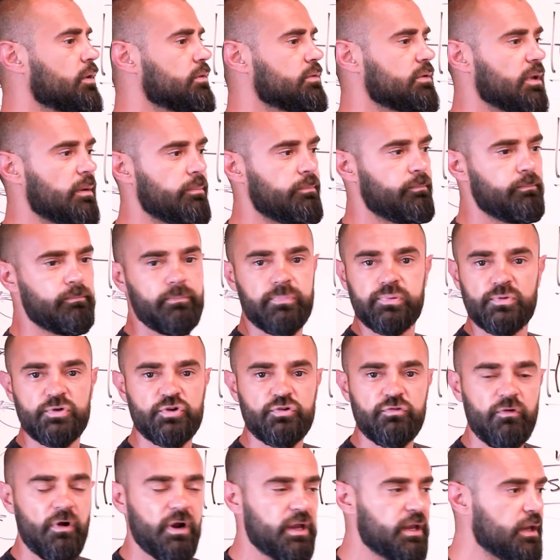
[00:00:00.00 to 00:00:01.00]
The
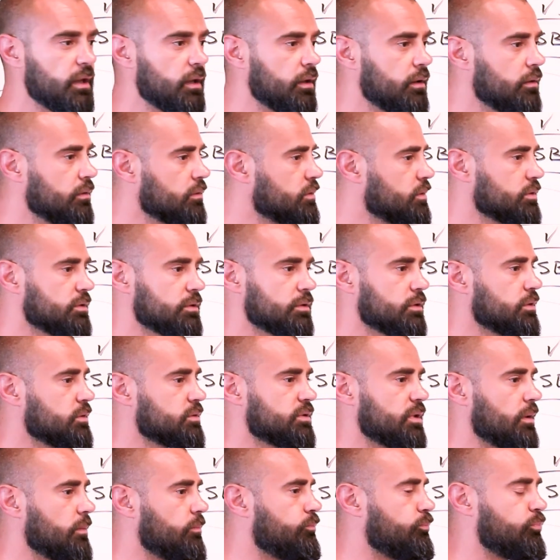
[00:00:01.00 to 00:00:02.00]

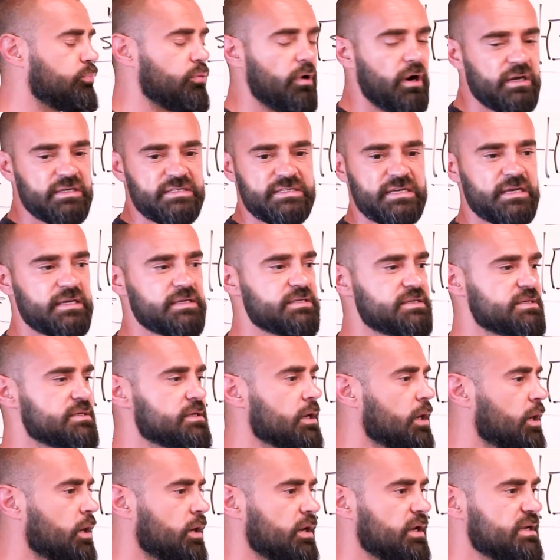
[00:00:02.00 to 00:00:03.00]
trucking, the
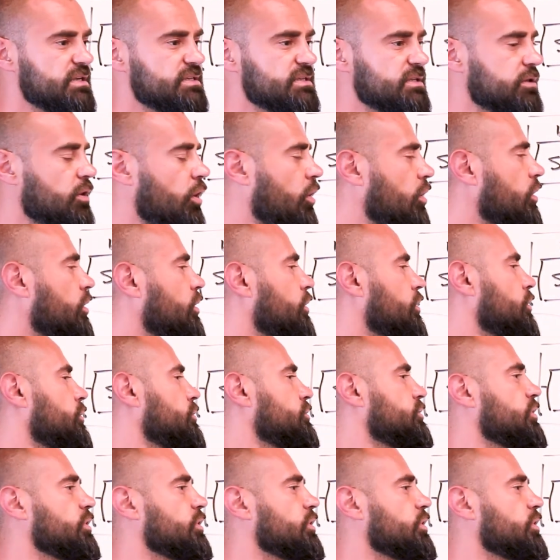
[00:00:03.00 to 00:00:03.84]
process is longer.